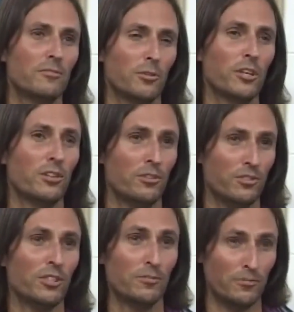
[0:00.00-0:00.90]
for
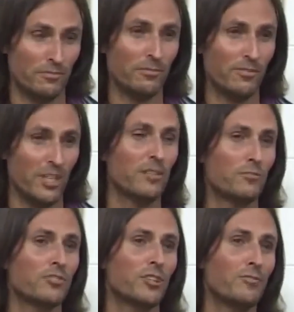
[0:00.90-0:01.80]
you to think
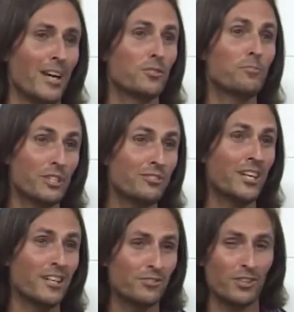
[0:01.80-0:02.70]
of yourself as a
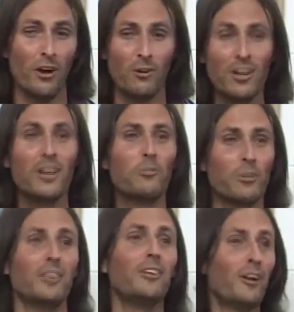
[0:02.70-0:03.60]
pristine soul
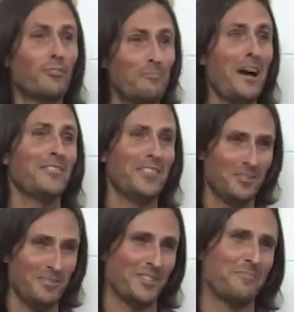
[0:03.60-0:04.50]
with a lot of mud
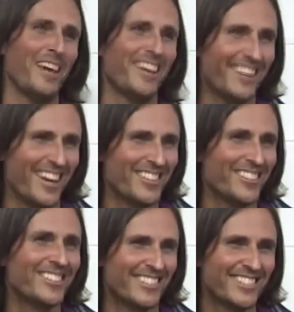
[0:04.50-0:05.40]
that's been splattered at you.
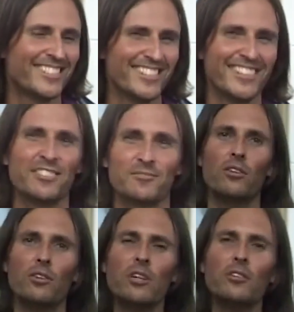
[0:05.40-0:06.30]
Yeah.
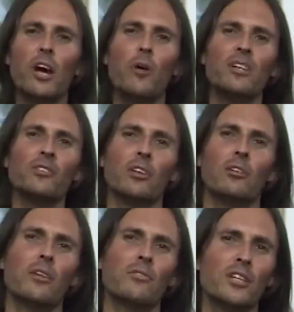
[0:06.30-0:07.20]
You can go into a
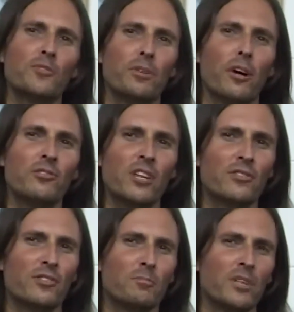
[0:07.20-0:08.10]
lot of these
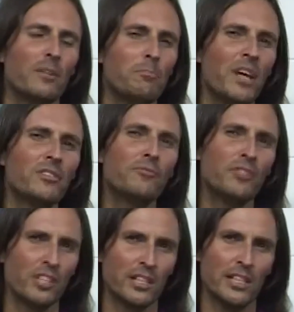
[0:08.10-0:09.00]
processes
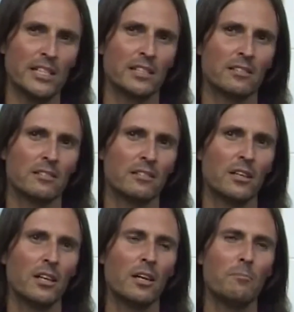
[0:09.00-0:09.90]
metaphysically,
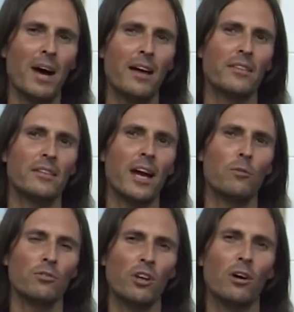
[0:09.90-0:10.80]
but
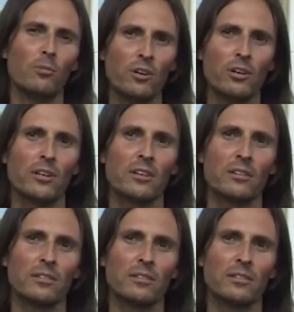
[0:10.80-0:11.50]
they will not work.